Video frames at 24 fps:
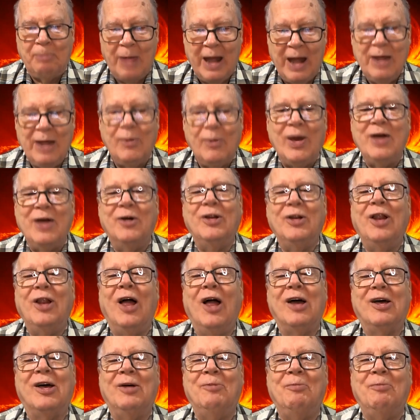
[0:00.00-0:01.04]
anyway, good
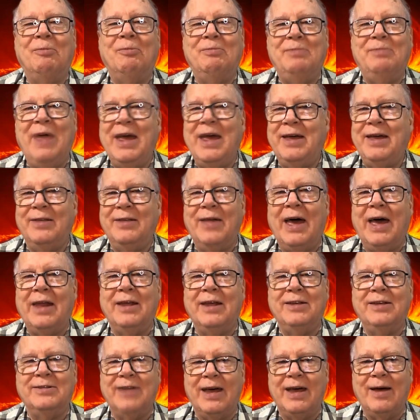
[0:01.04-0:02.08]
luck taking that
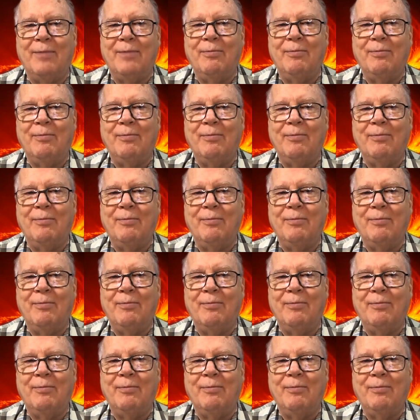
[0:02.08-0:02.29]
exam.